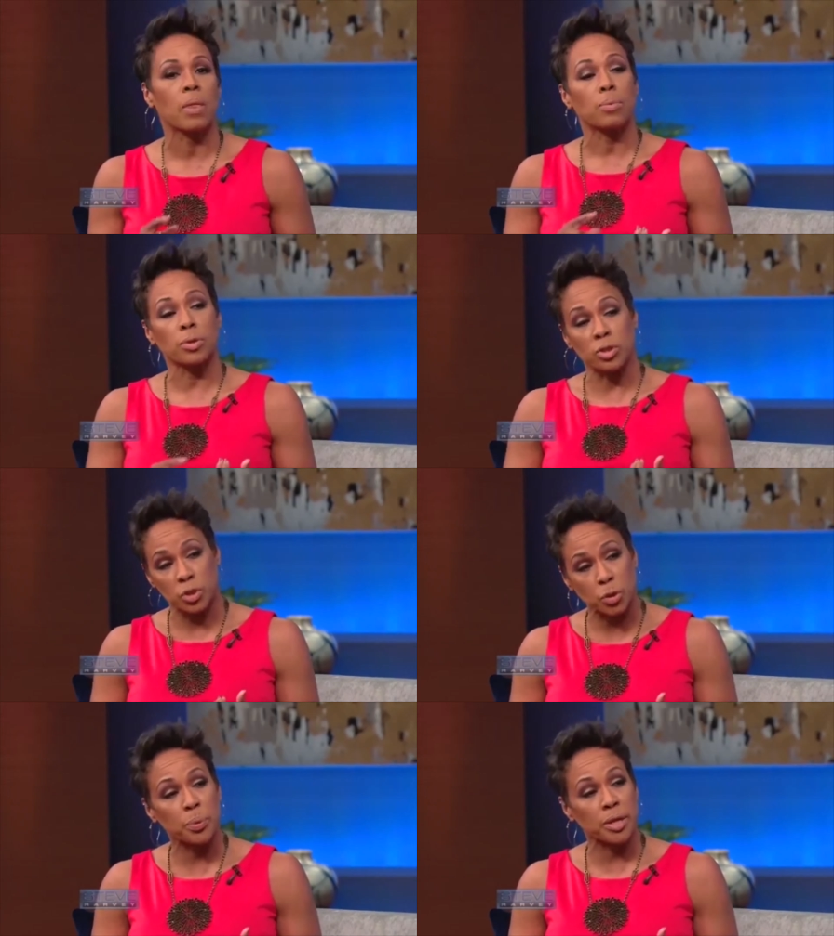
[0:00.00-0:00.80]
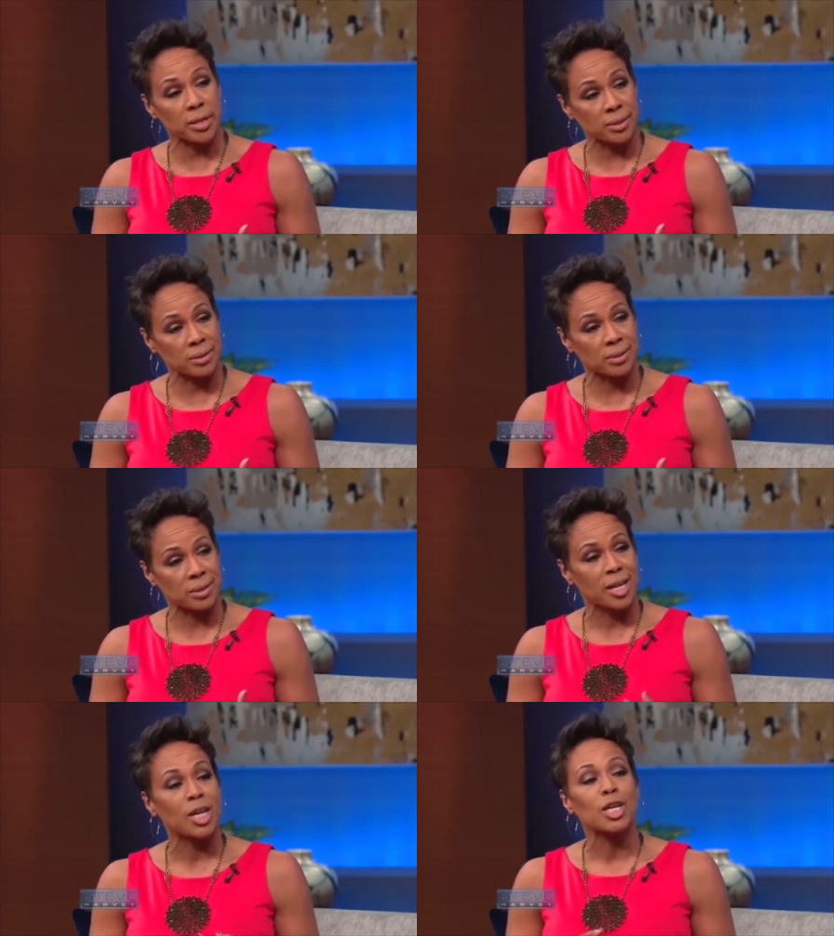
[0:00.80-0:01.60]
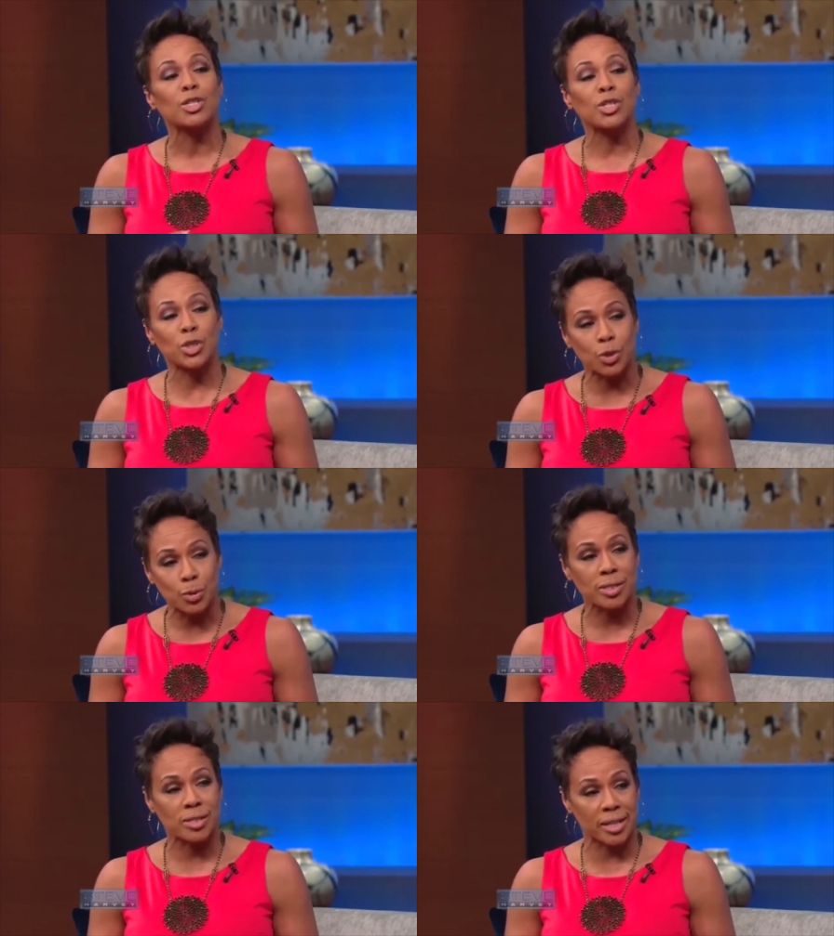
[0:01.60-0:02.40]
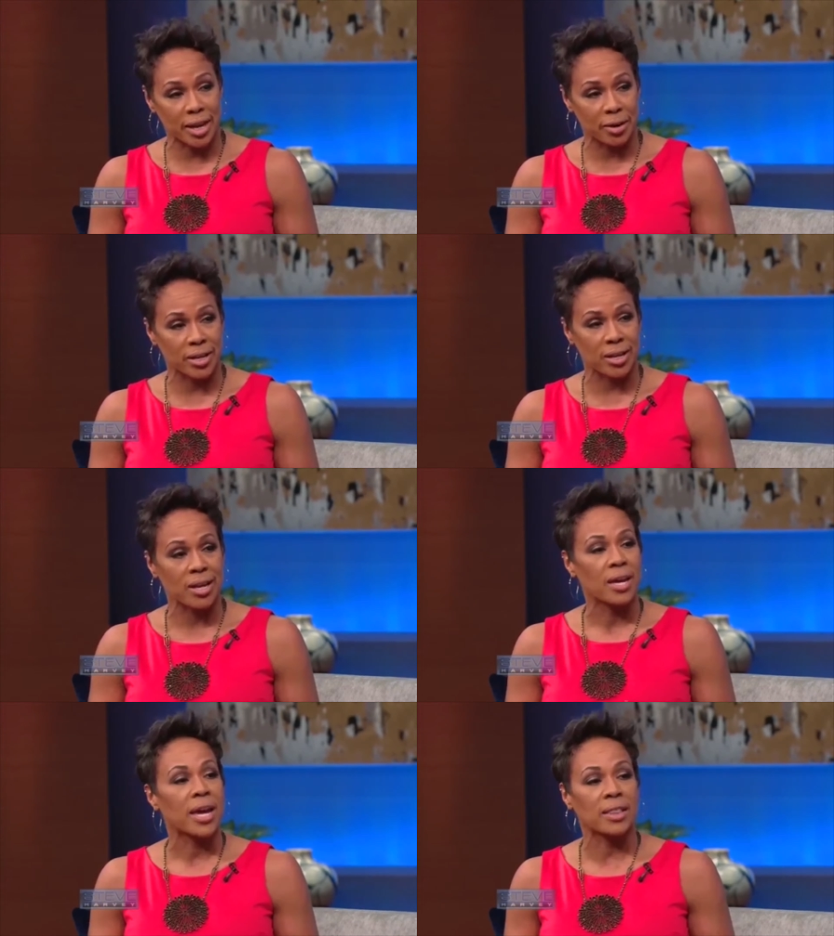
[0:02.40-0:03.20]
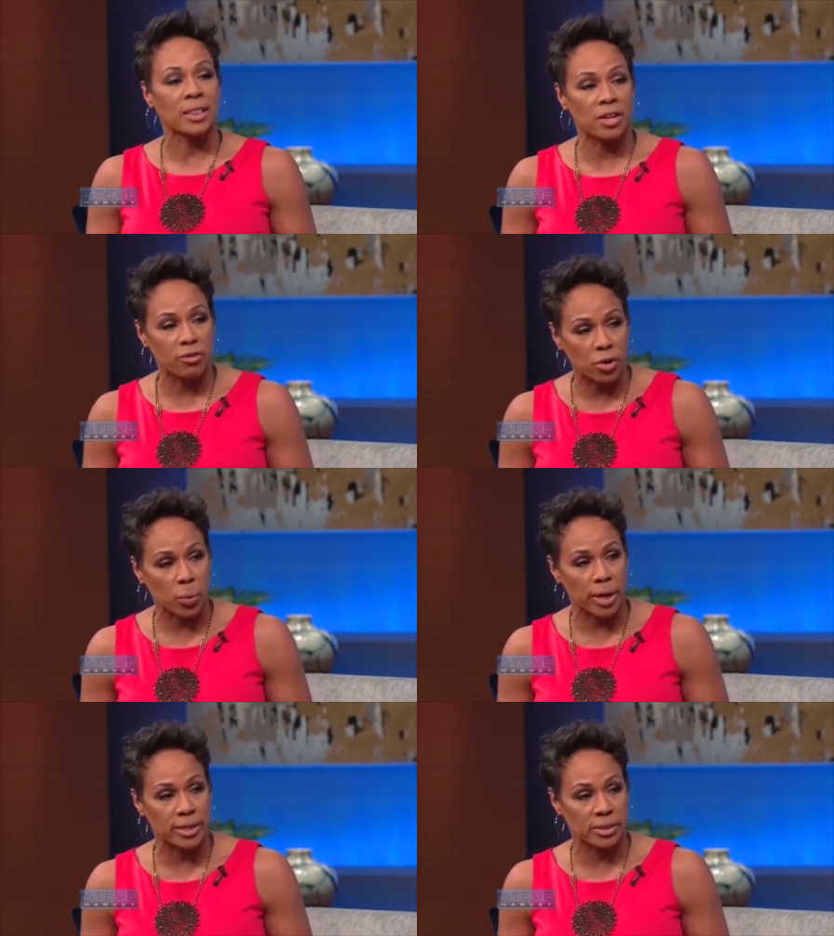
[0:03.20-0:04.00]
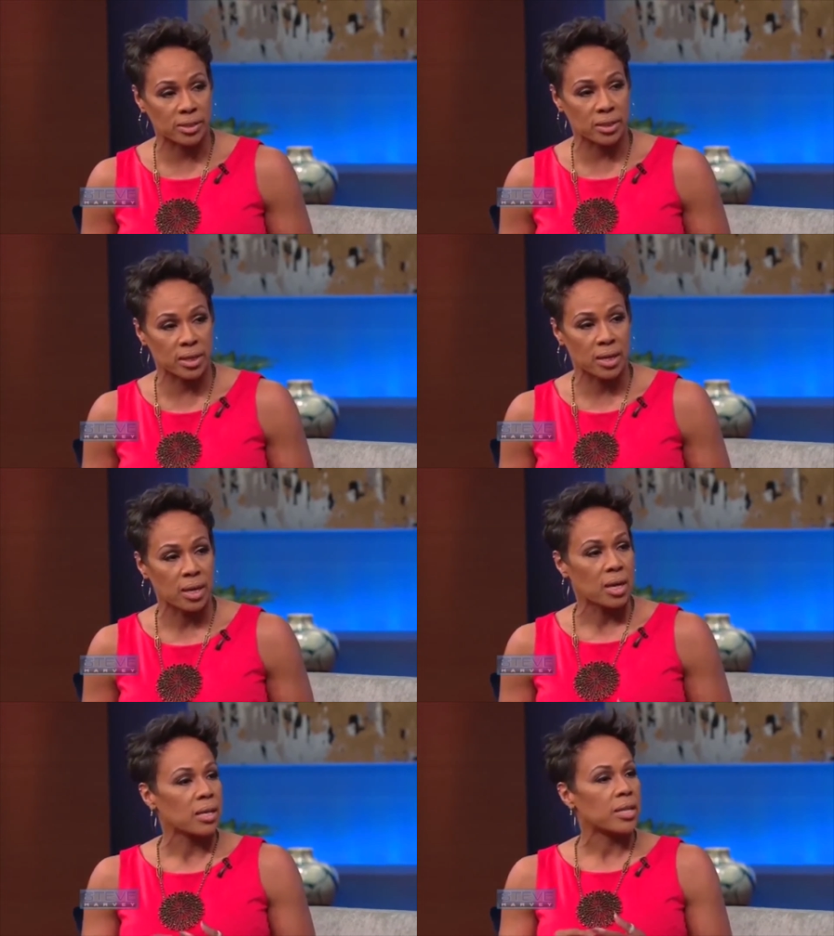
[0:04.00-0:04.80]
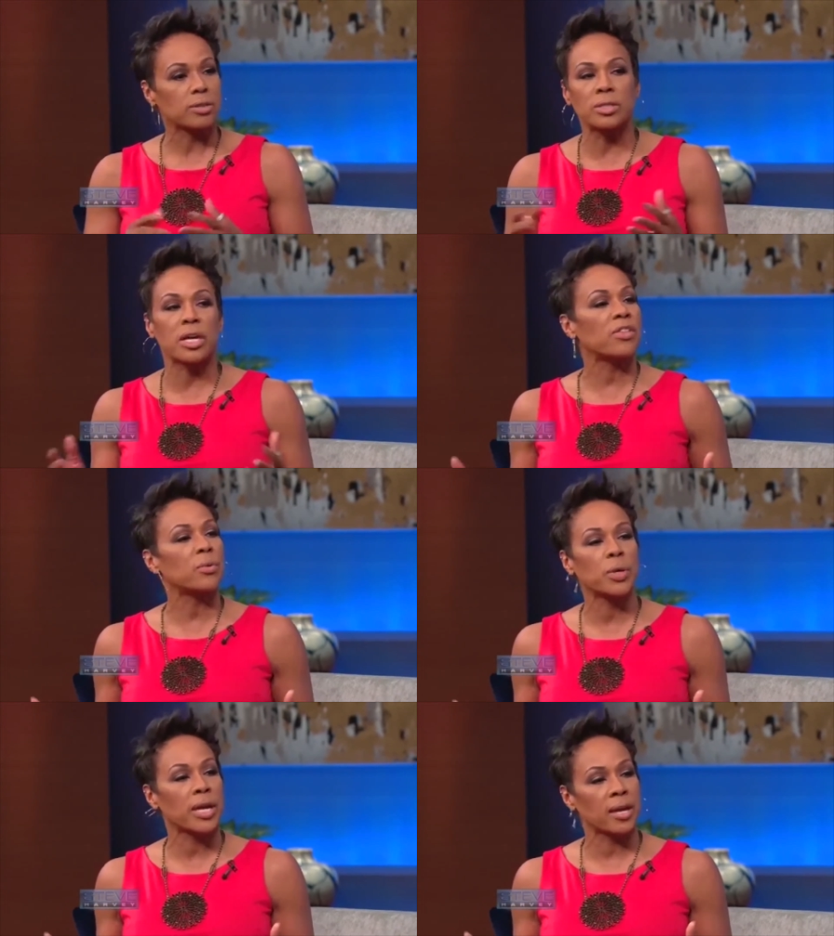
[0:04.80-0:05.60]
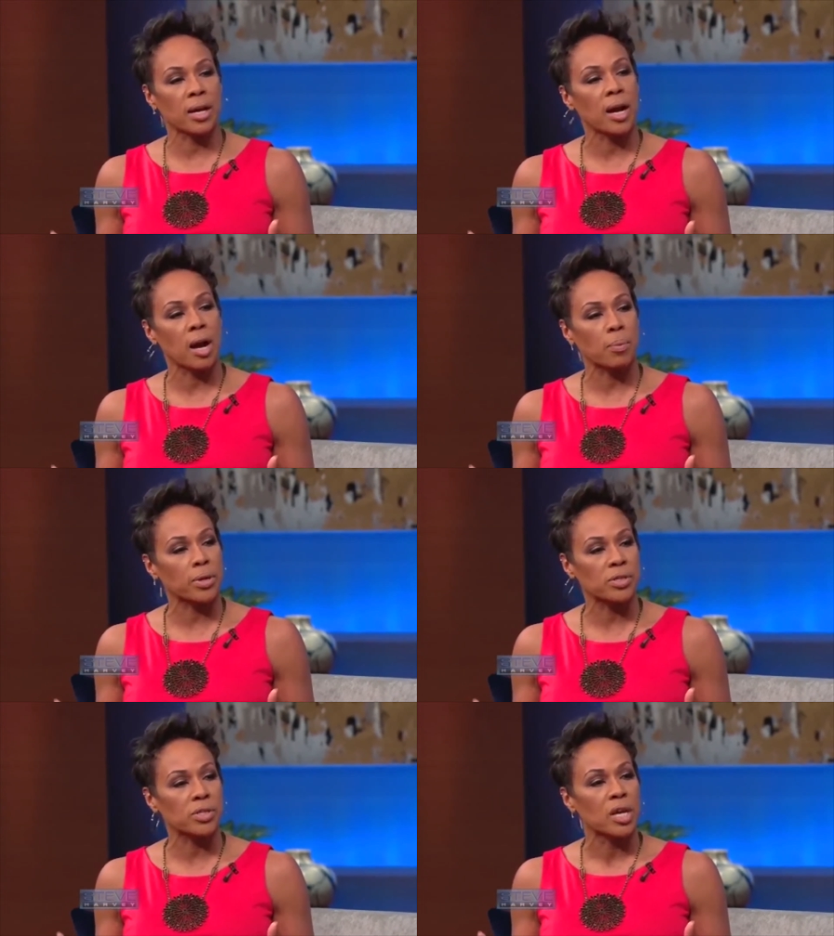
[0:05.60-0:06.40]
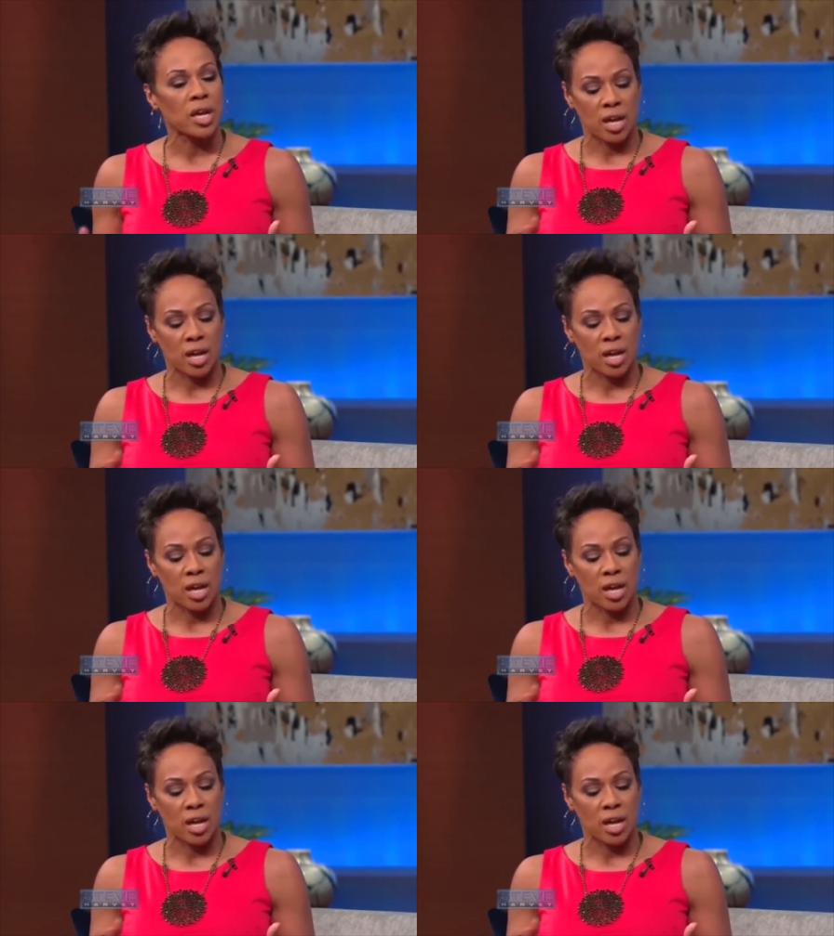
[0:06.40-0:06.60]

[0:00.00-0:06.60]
pursue peace, choose clarity, and live courageously there's nothing we can't accomplish.